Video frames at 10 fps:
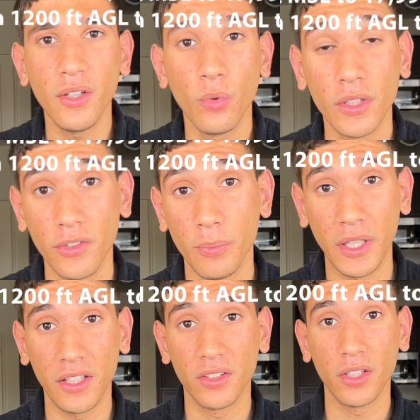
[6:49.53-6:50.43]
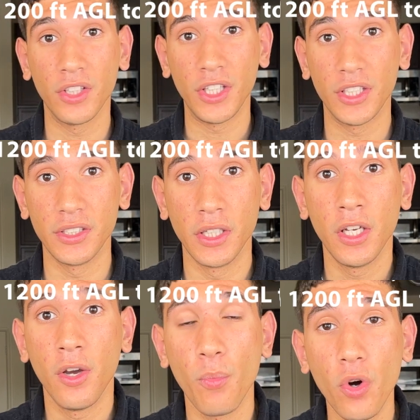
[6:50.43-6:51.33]
what is being done here.
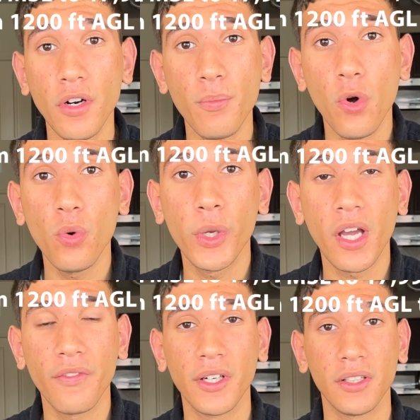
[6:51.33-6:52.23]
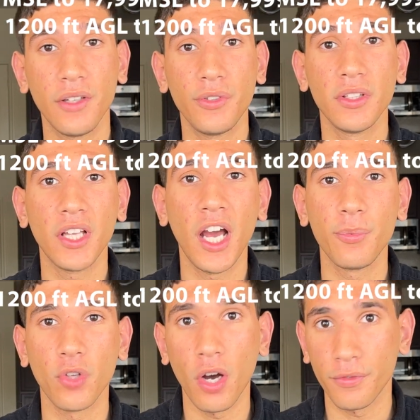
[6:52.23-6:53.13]
More and more we're covering different
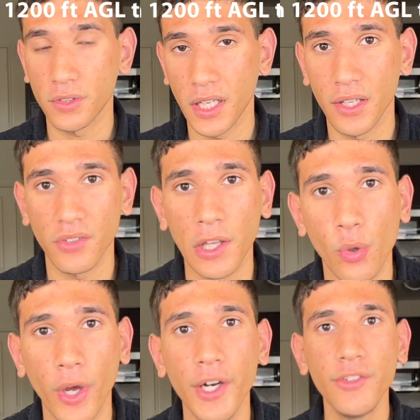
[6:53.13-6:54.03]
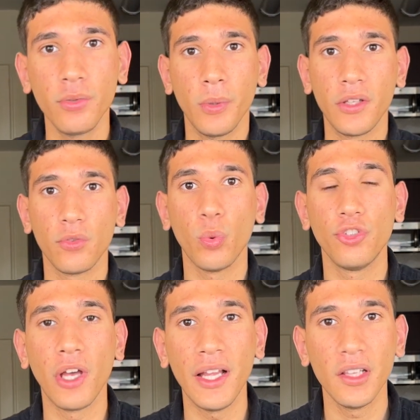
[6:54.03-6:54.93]
types of class echo airspace
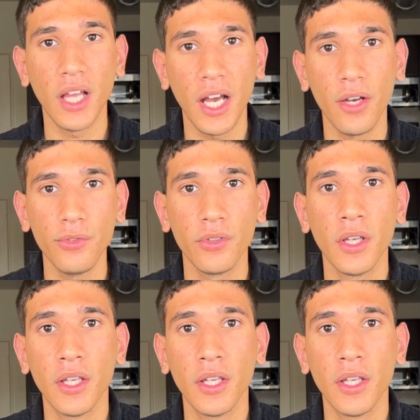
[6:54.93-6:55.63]
which allows